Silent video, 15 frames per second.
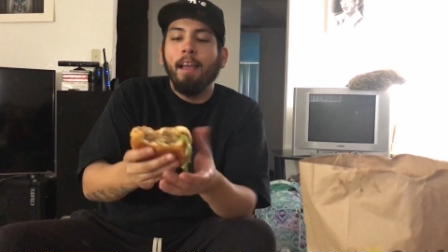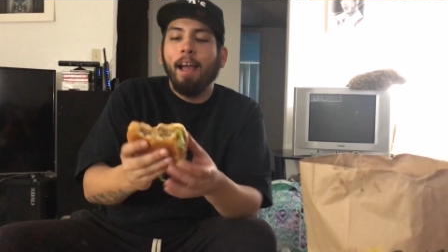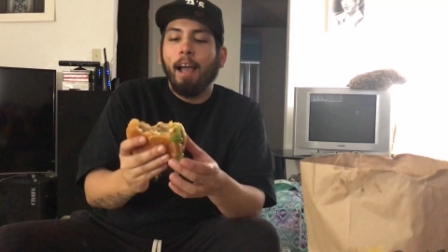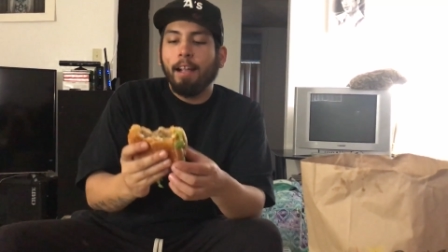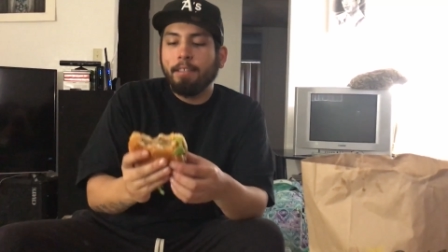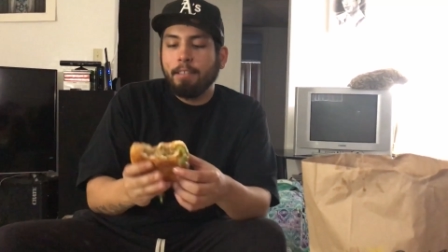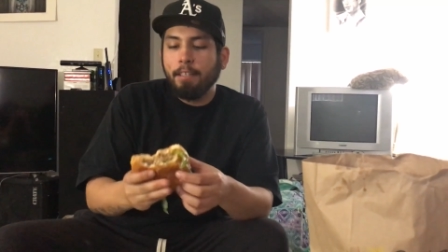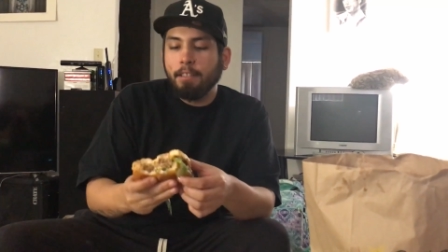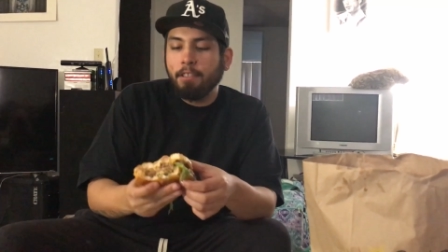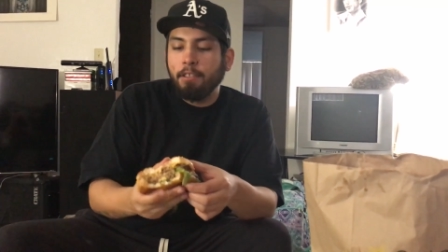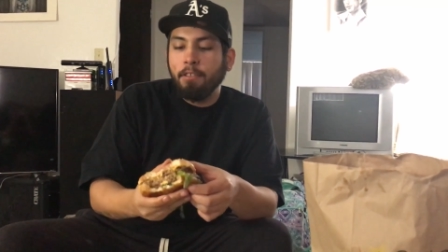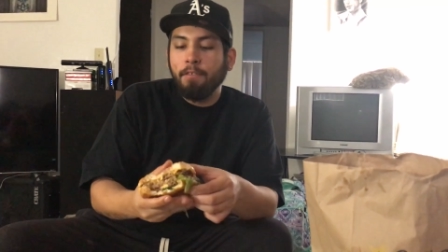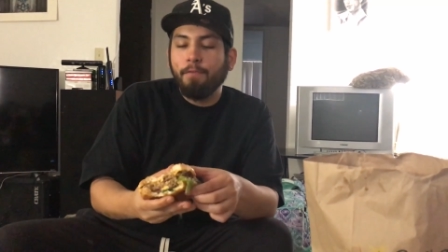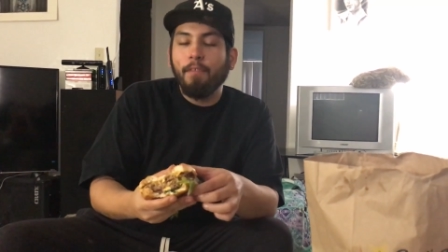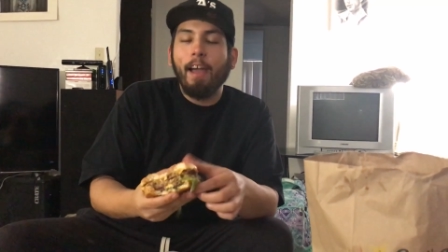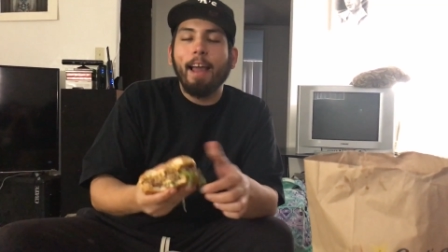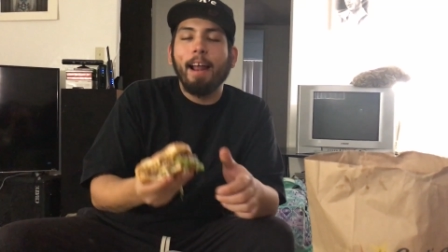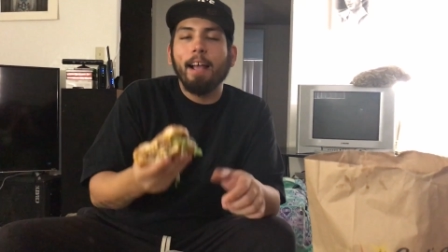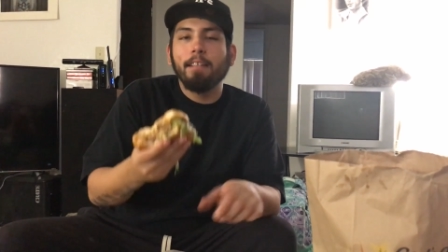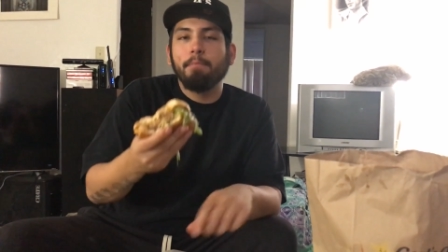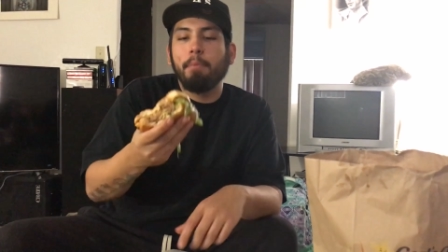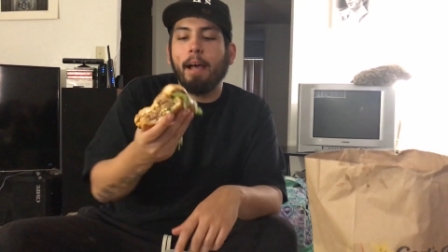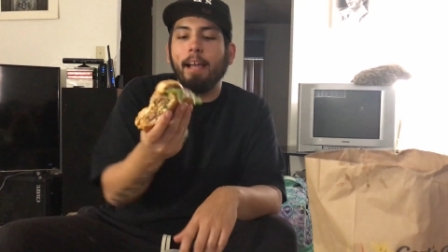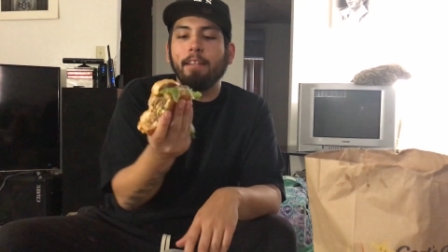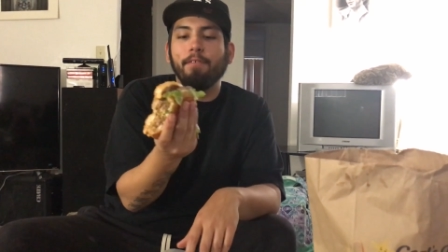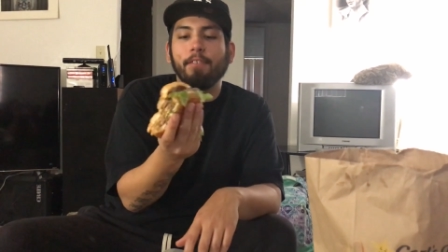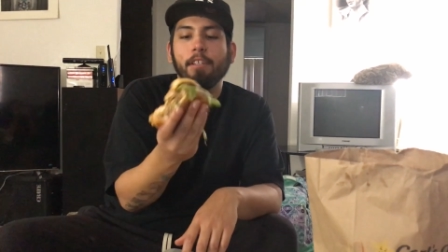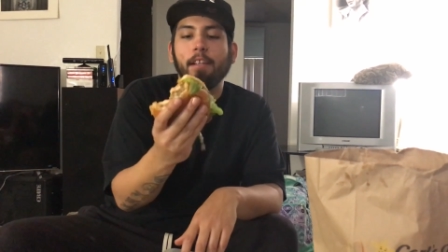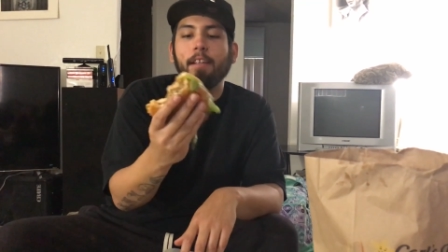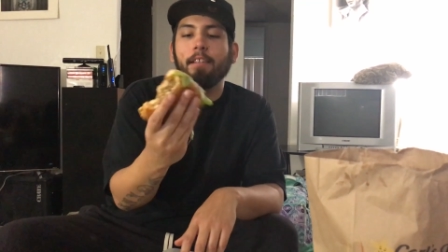I took two fat ass bites
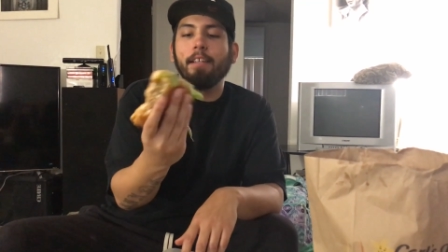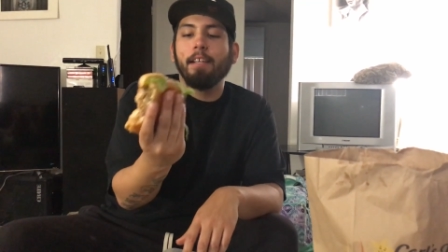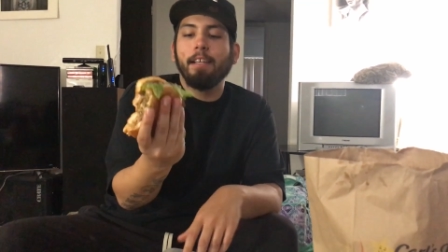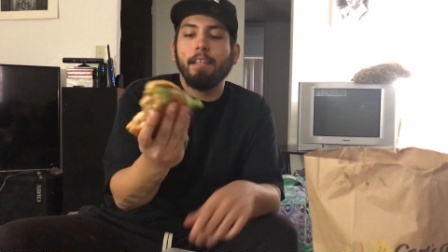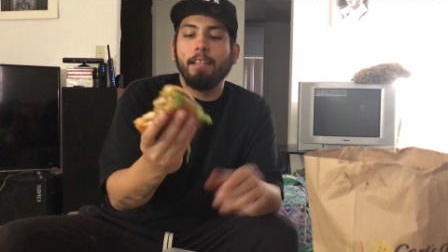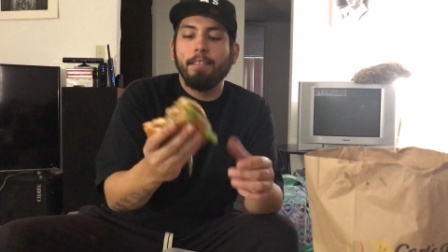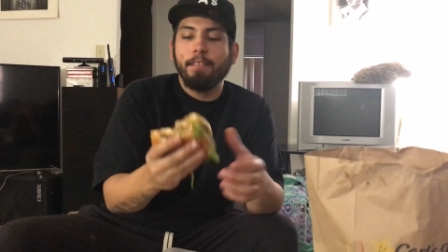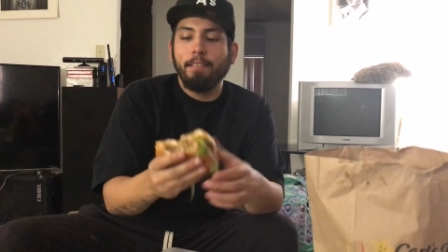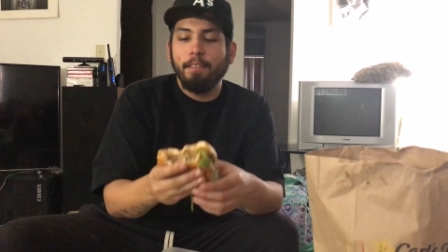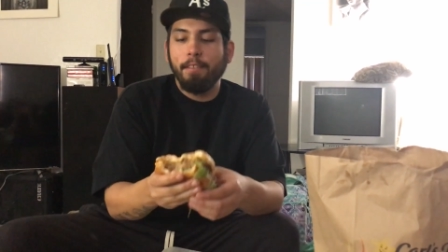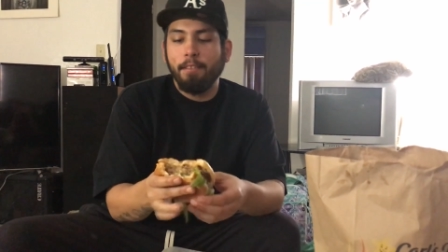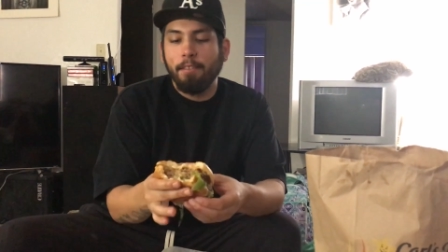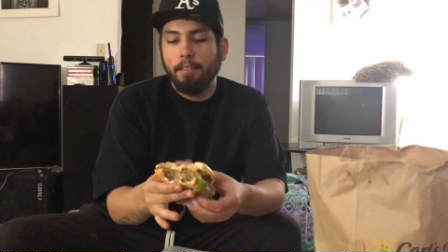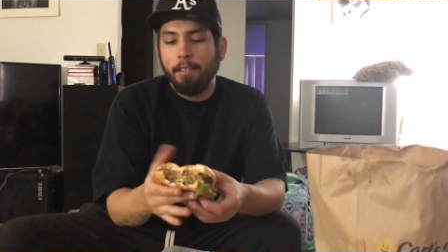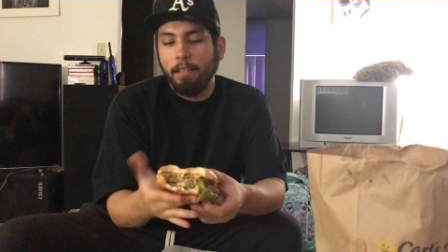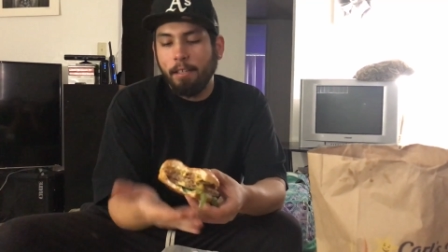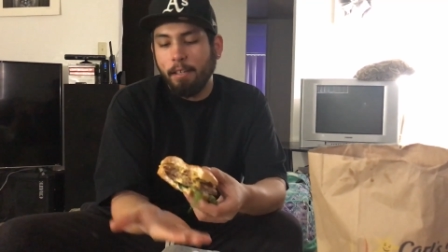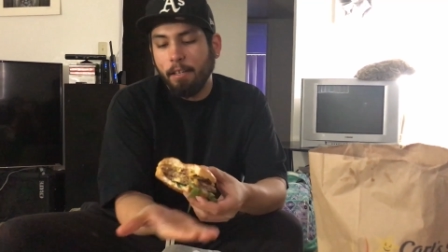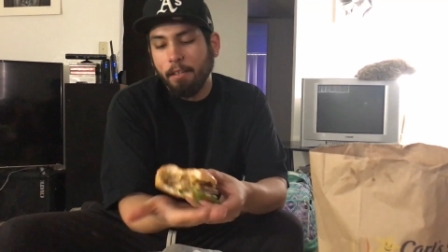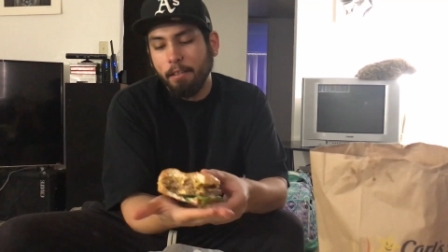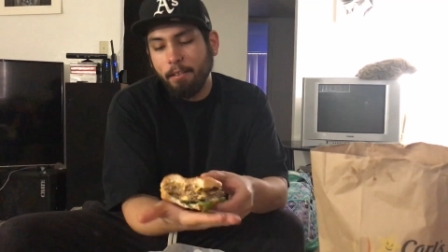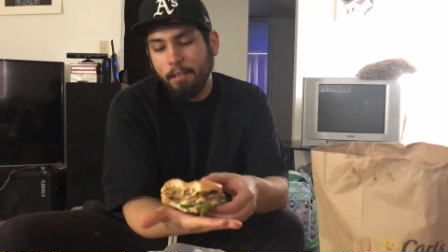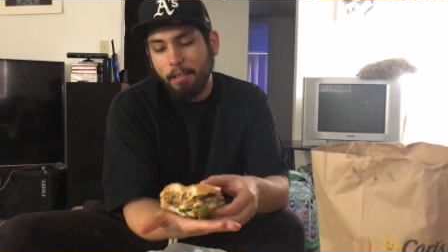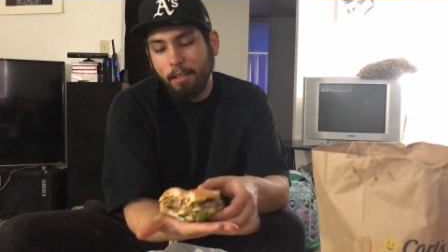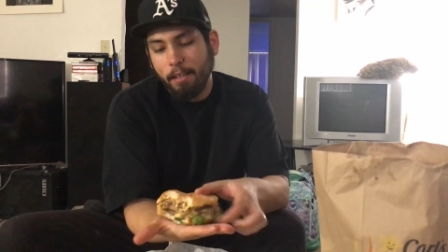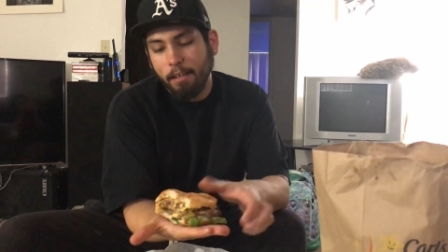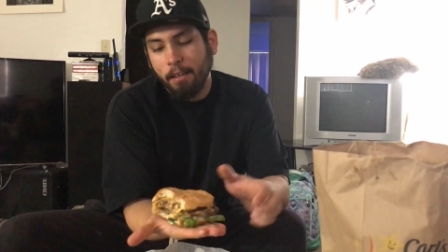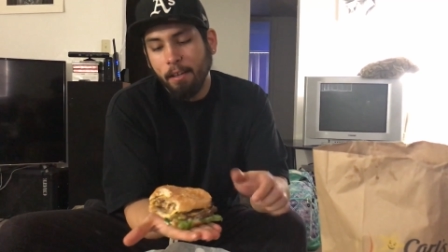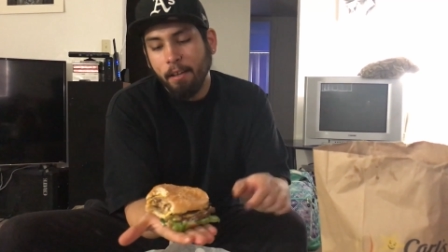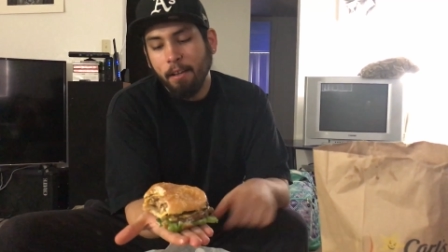for you and look at it still lit
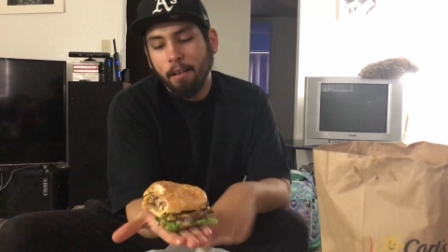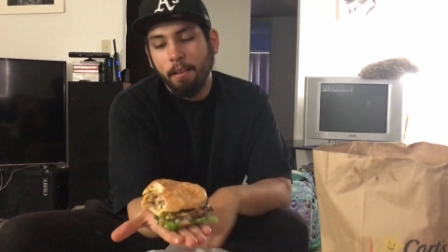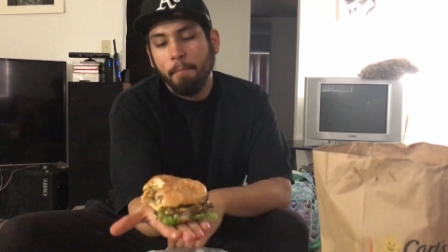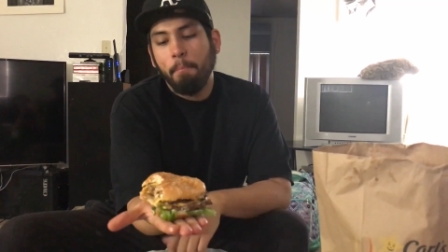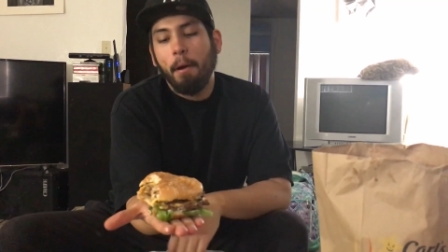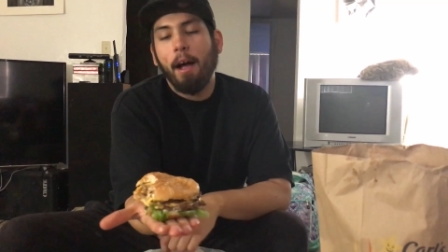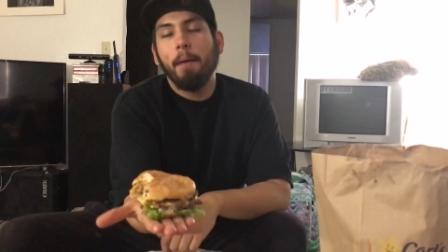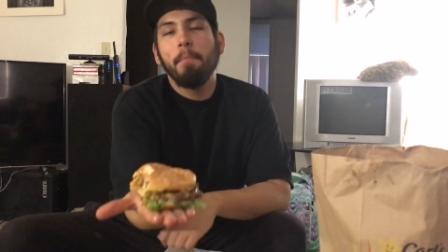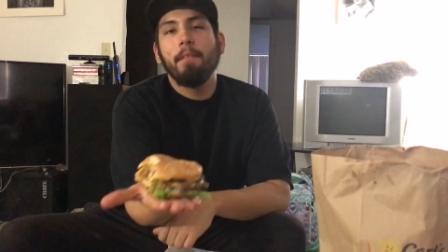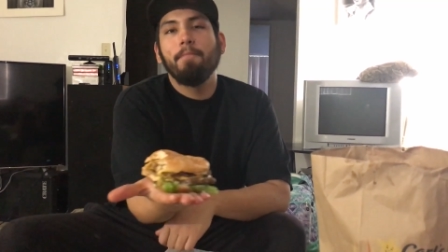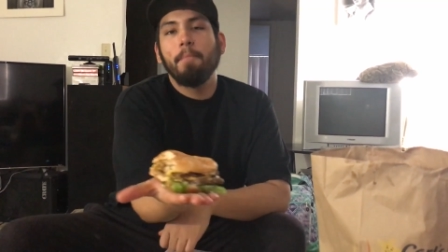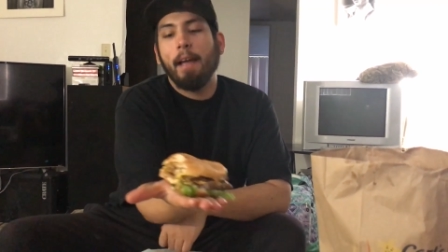look palm of